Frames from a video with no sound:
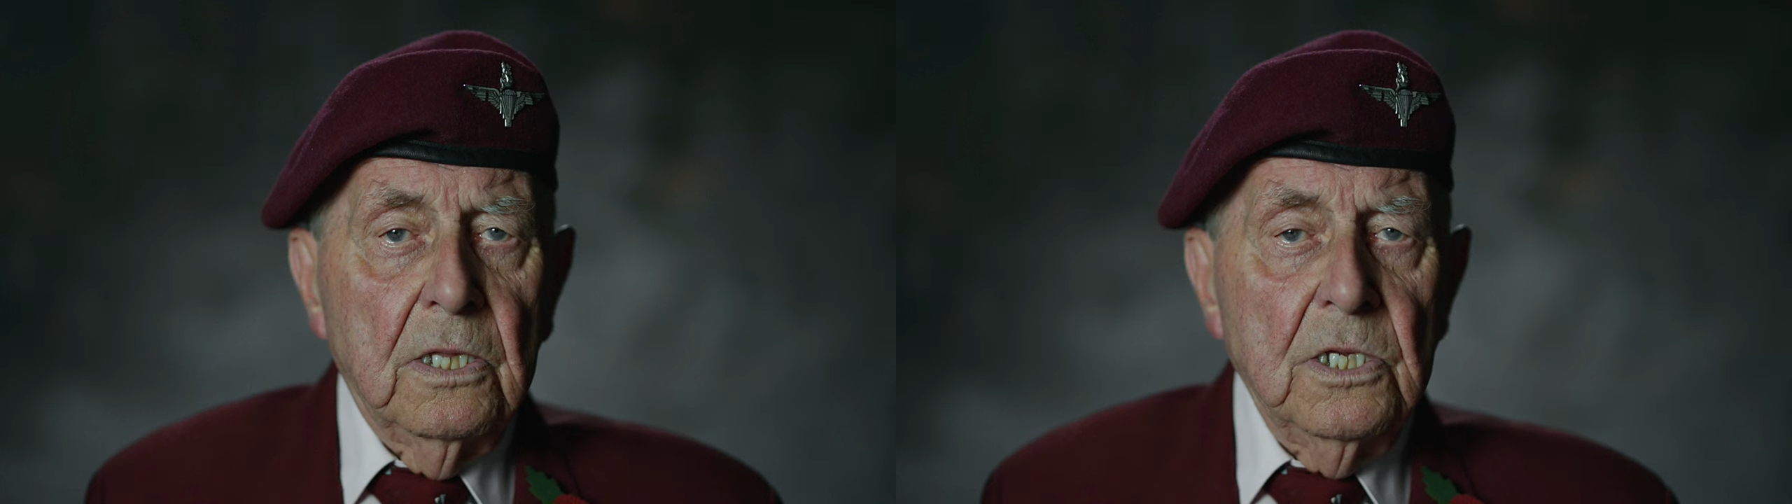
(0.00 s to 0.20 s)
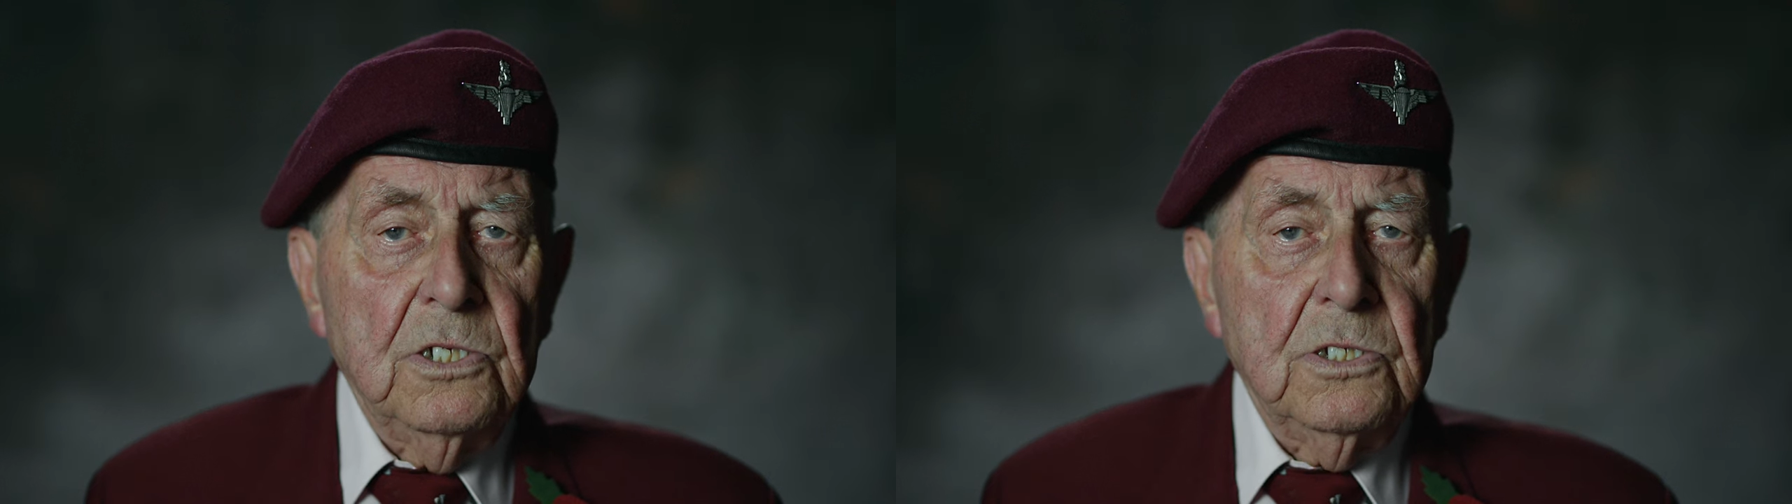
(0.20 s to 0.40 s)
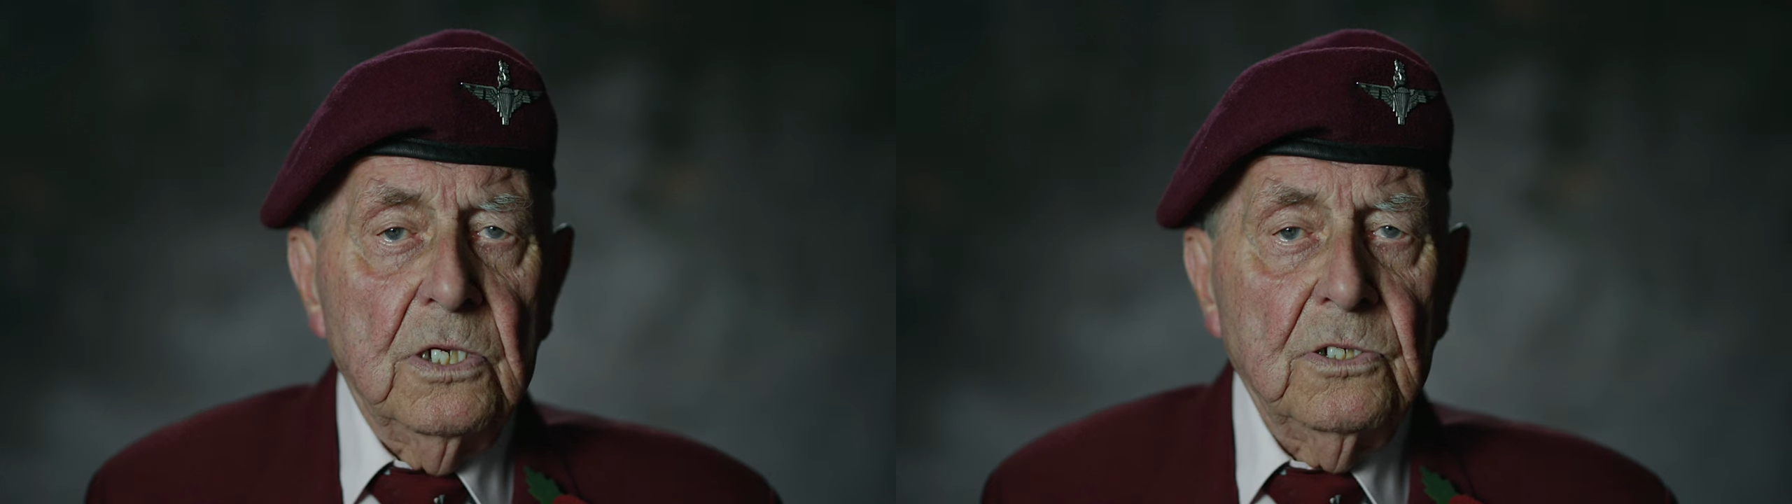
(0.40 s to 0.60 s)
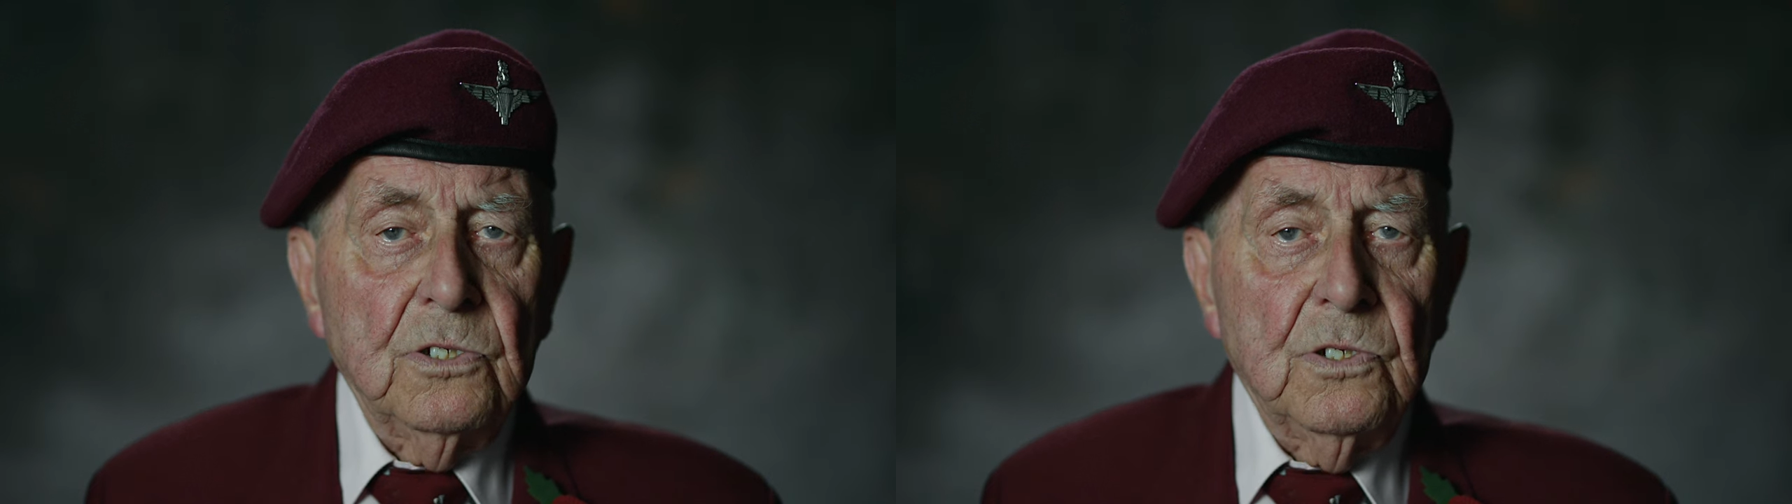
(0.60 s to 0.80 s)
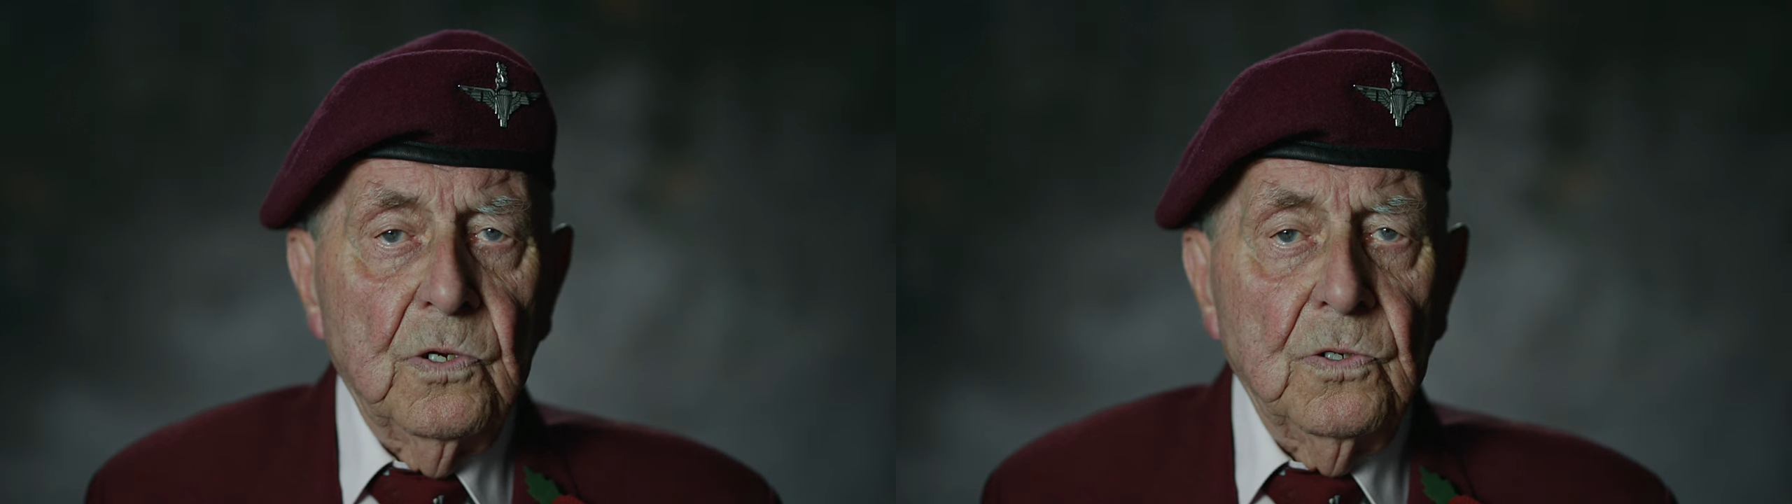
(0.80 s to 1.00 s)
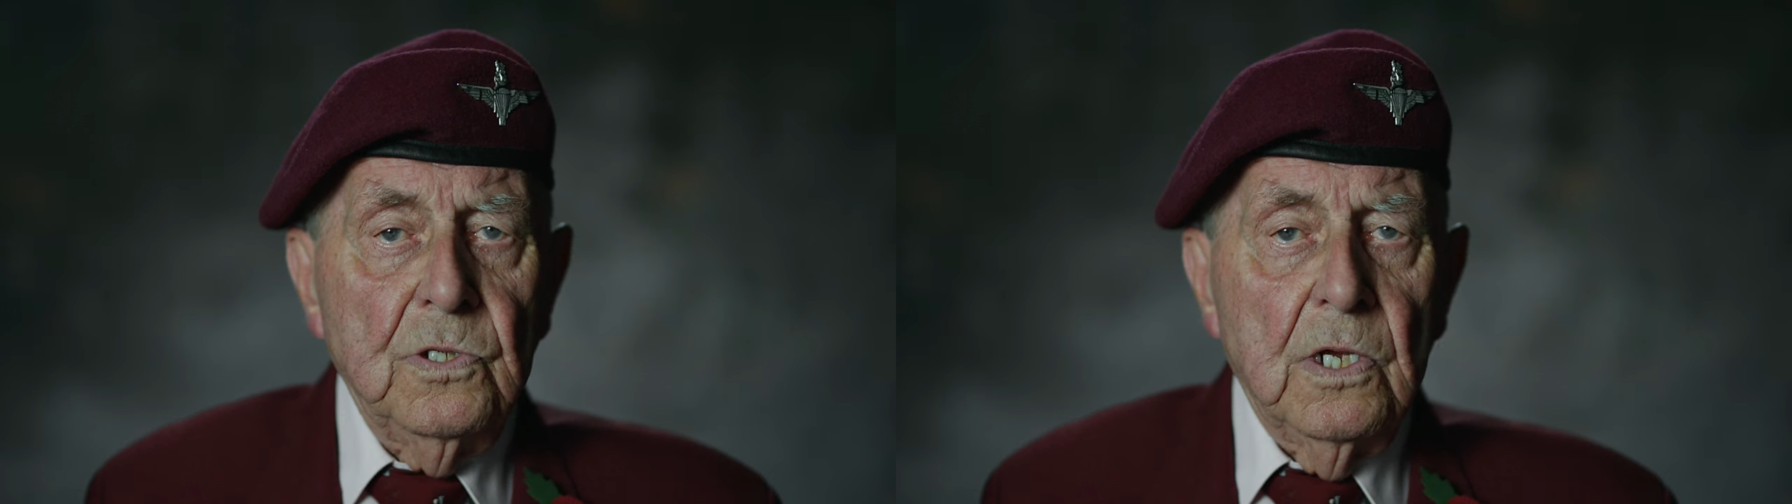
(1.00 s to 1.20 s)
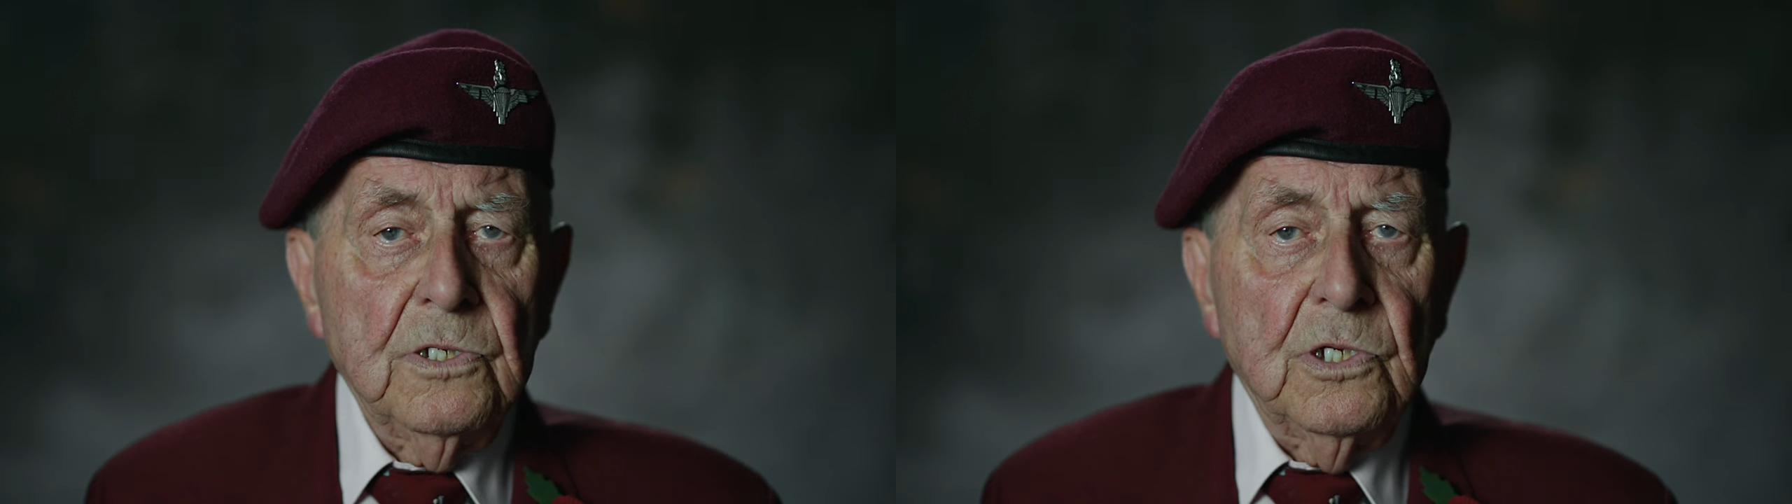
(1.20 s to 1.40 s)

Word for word: "This is as good